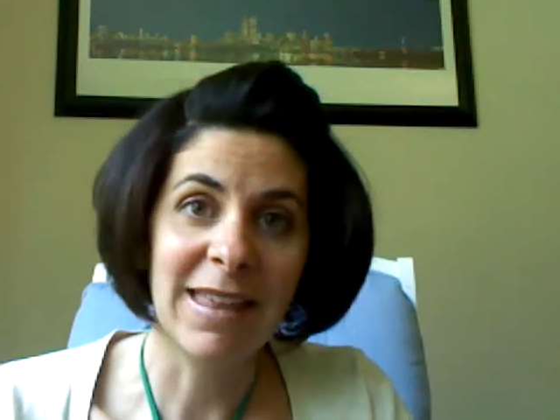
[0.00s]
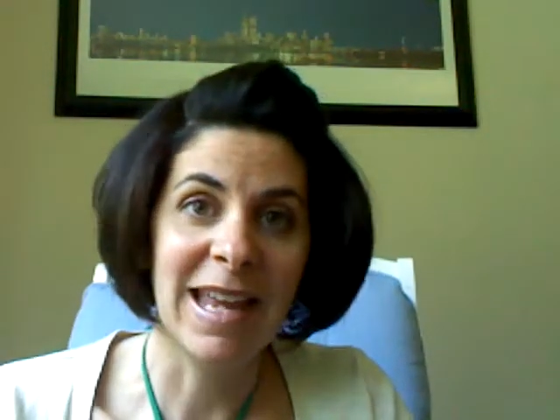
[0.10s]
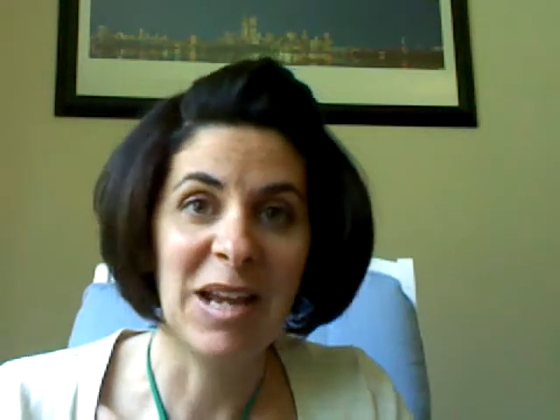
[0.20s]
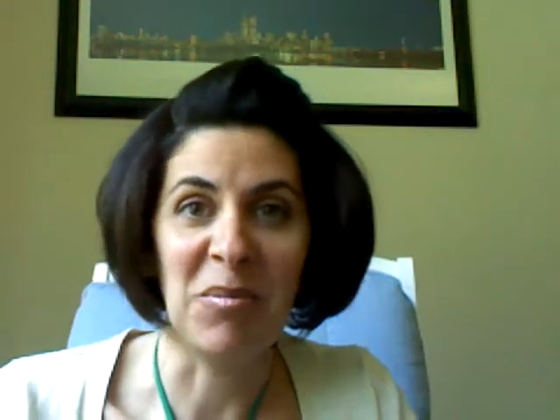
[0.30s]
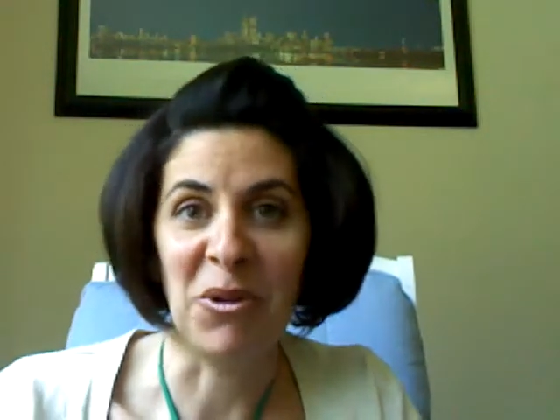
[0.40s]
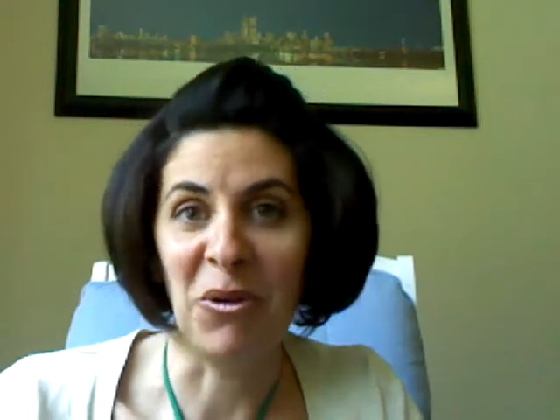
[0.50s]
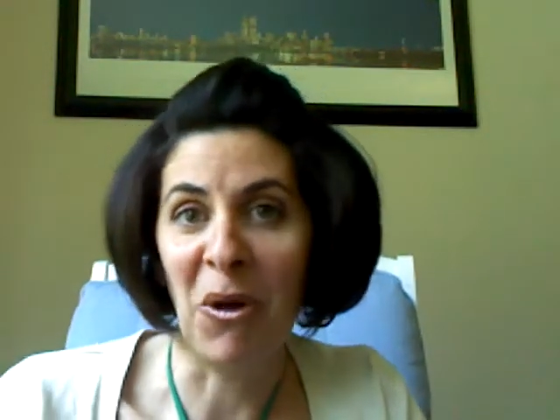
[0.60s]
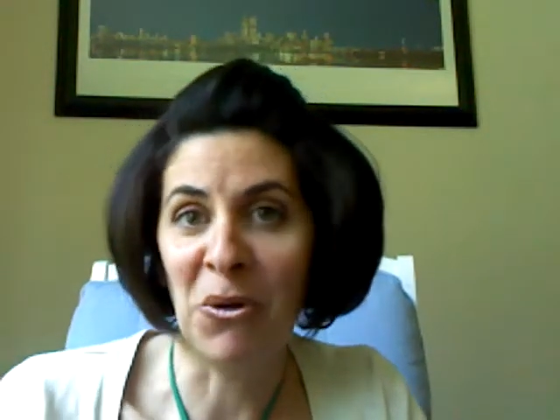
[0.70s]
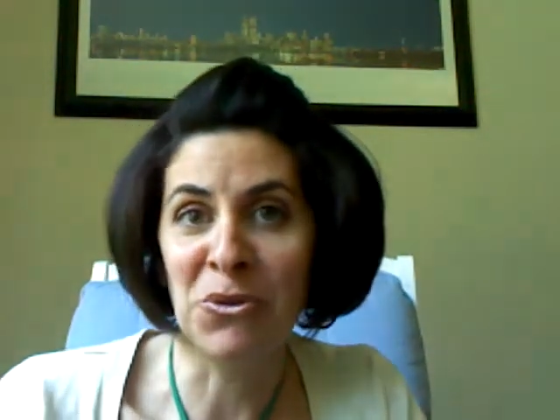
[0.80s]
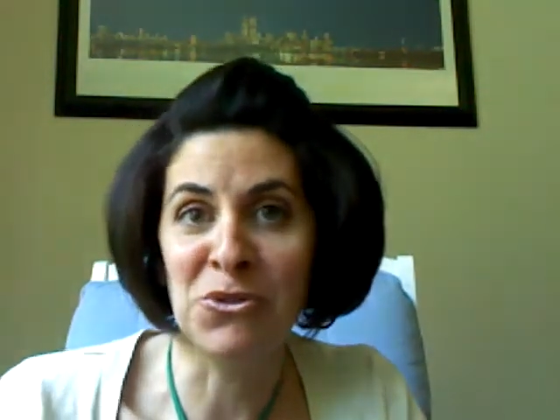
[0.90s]
they hang up their
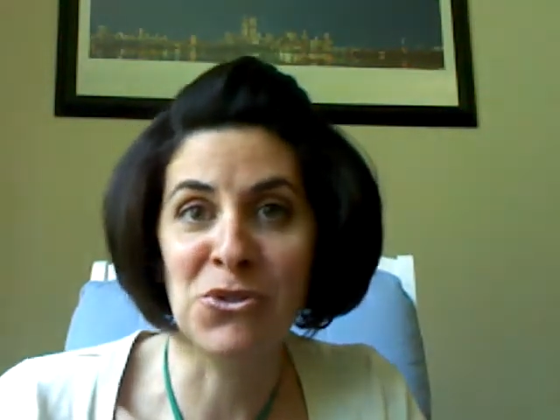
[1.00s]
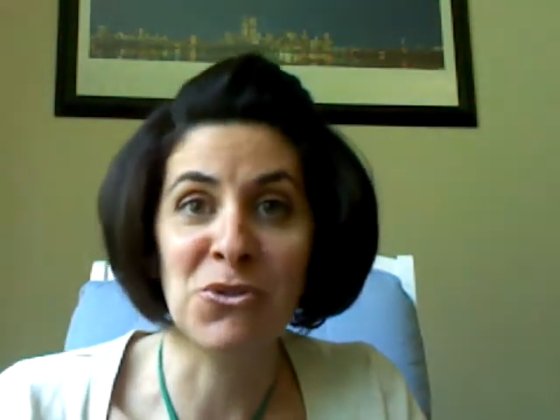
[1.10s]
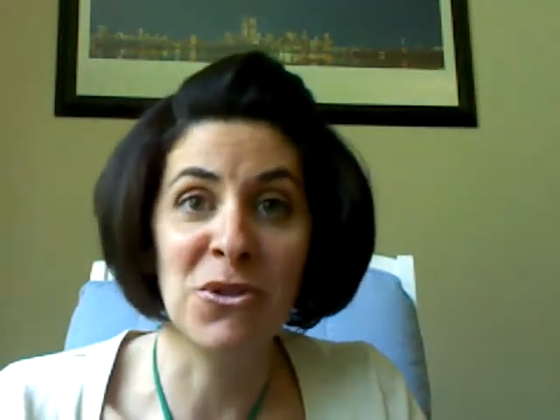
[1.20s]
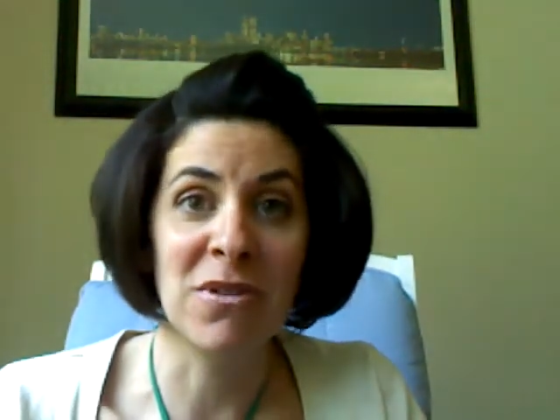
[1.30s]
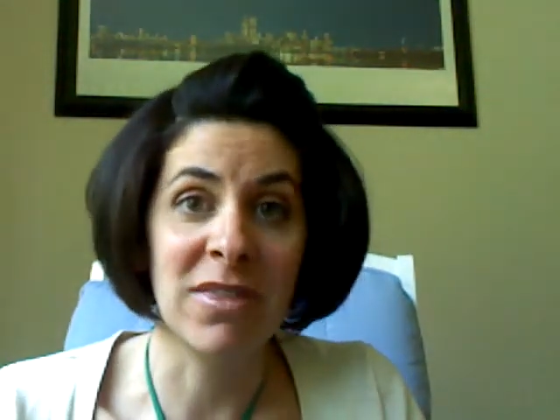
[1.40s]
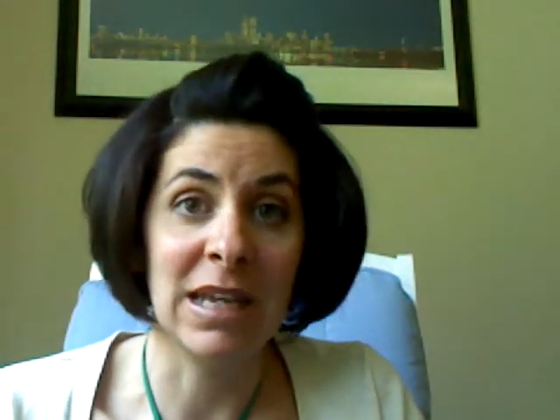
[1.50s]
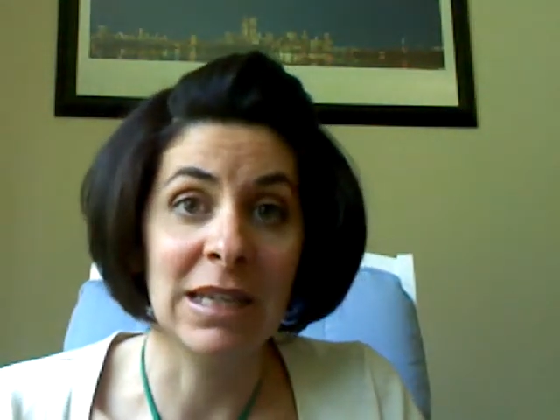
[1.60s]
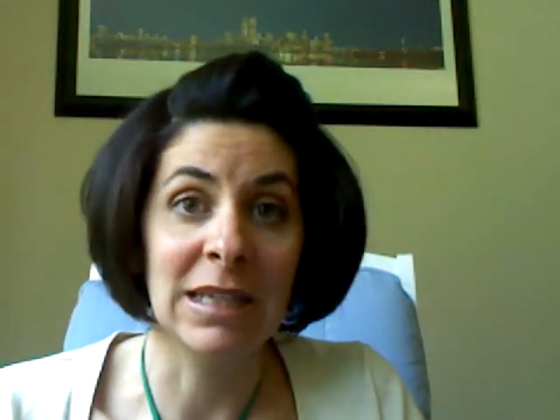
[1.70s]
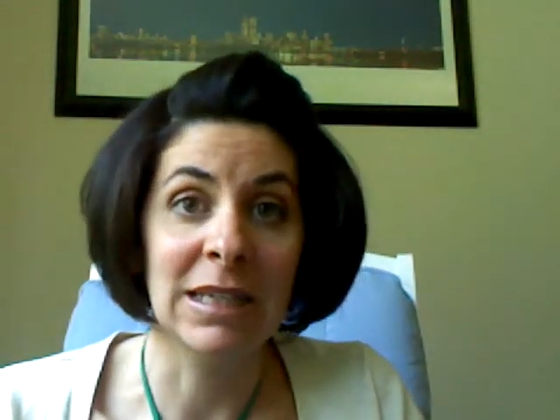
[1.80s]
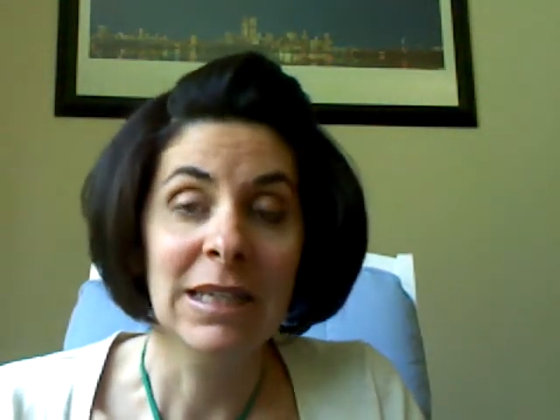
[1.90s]
coats, do their
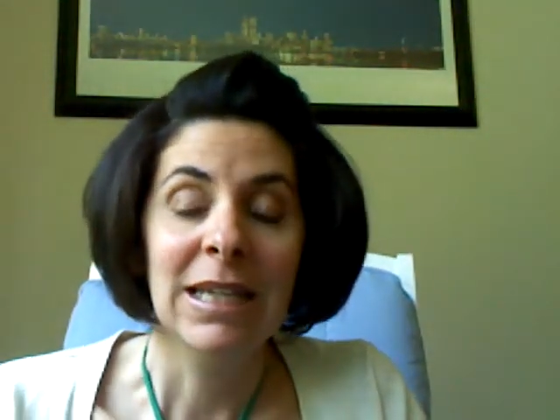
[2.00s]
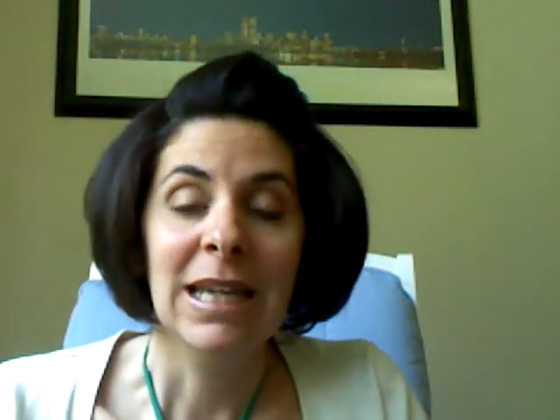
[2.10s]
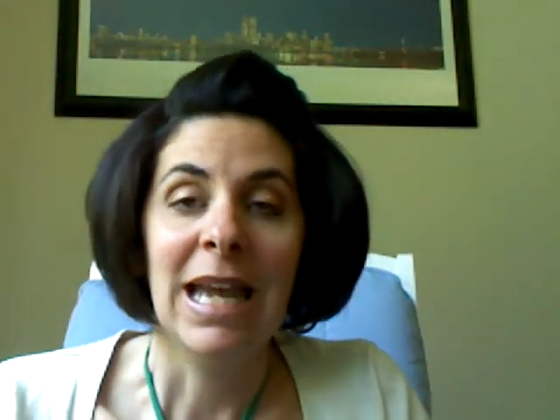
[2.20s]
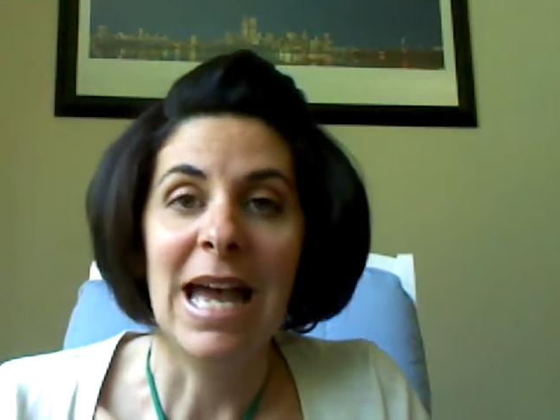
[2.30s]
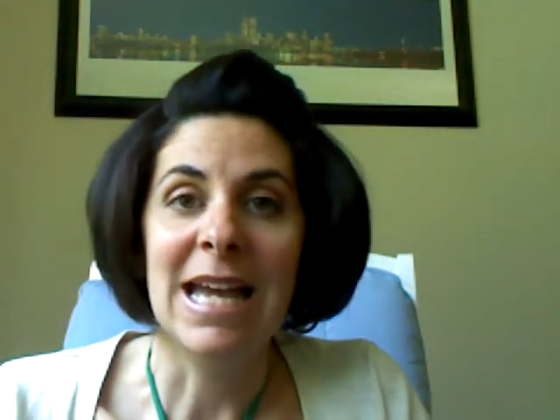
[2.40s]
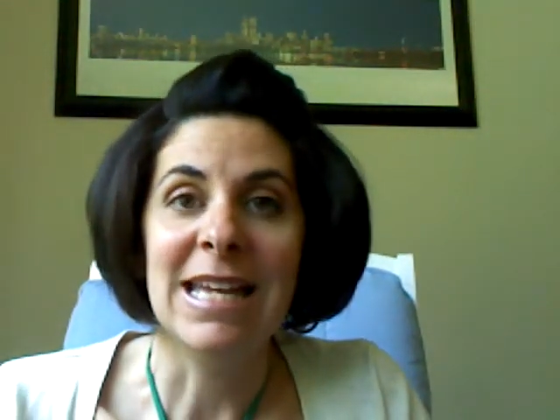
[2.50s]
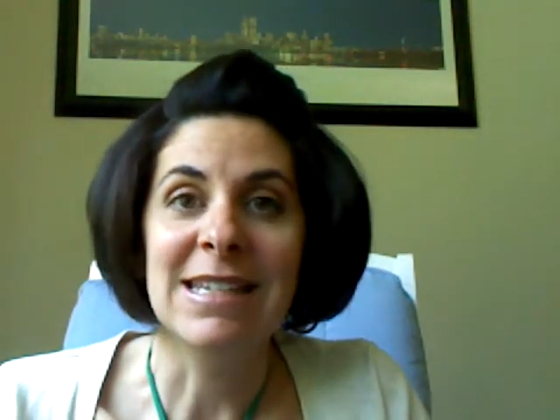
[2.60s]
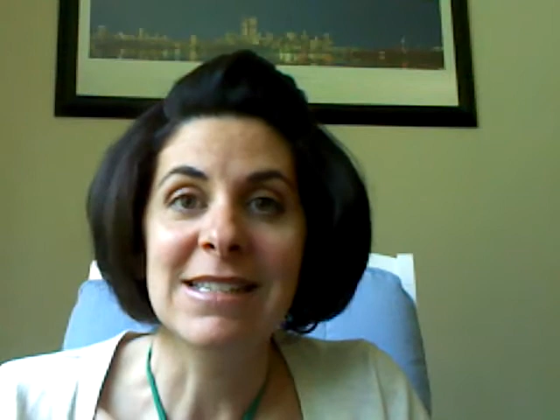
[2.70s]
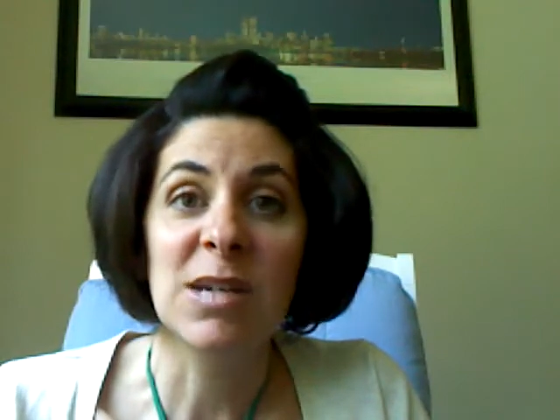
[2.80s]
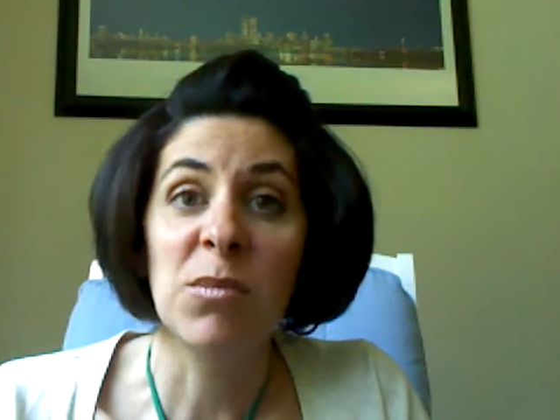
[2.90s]
thing,
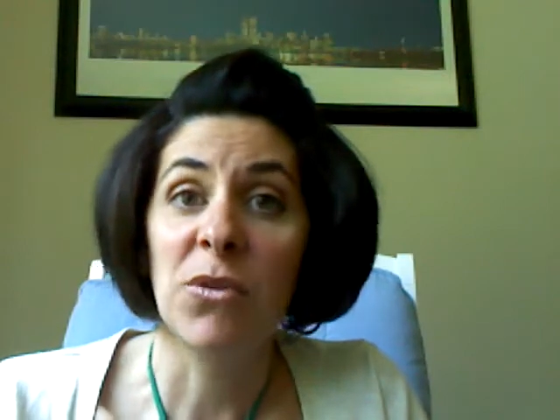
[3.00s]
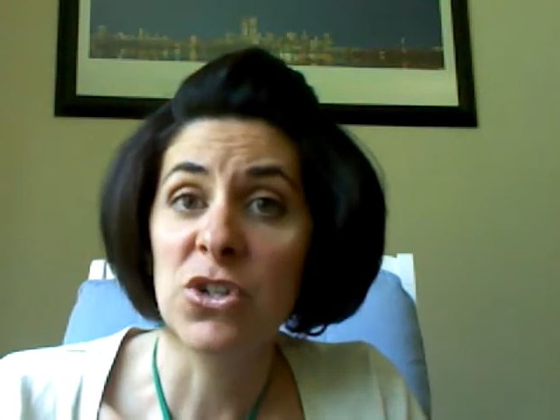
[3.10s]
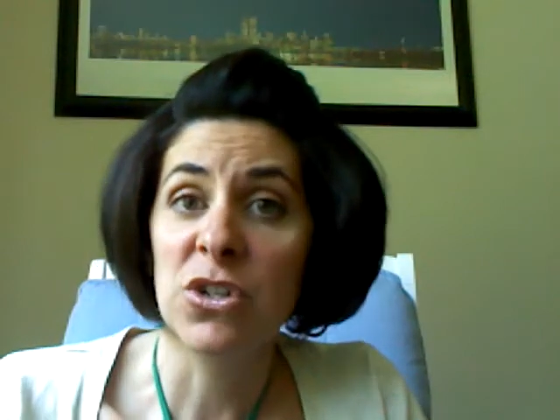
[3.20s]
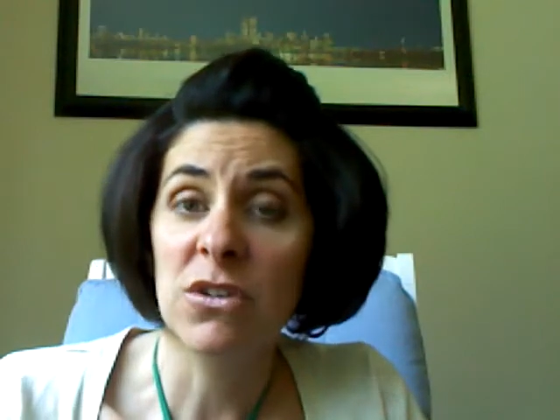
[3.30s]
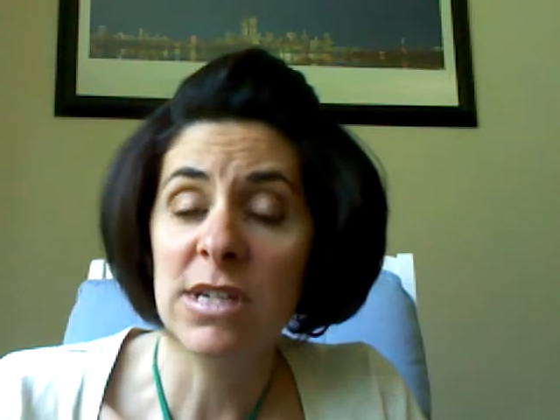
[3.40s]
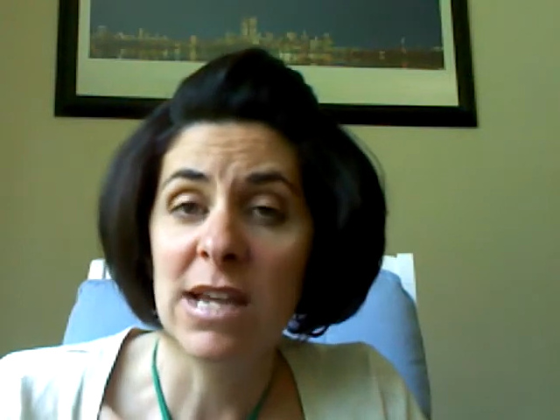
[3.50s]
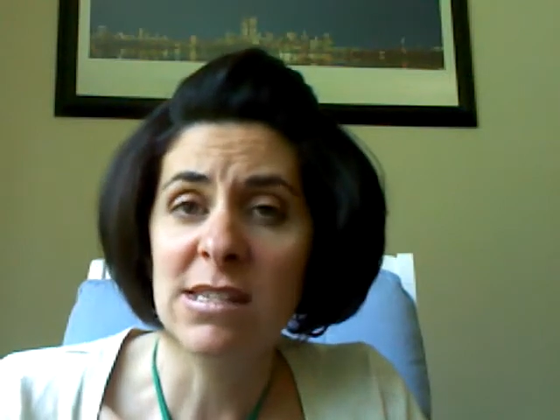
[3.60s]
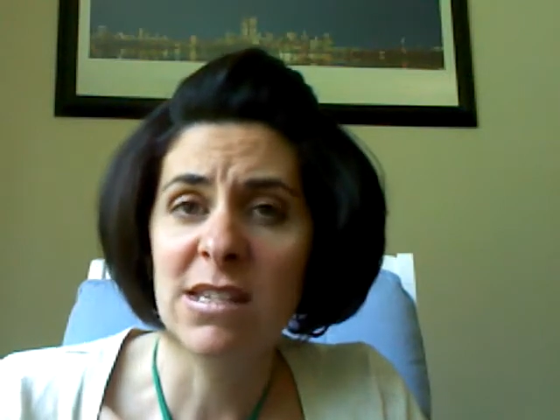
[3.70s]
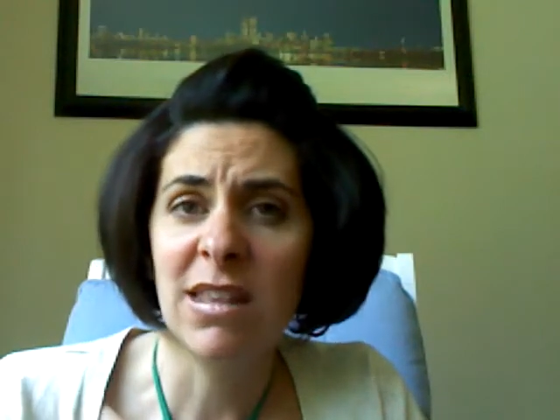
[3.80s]
and come over to their desk.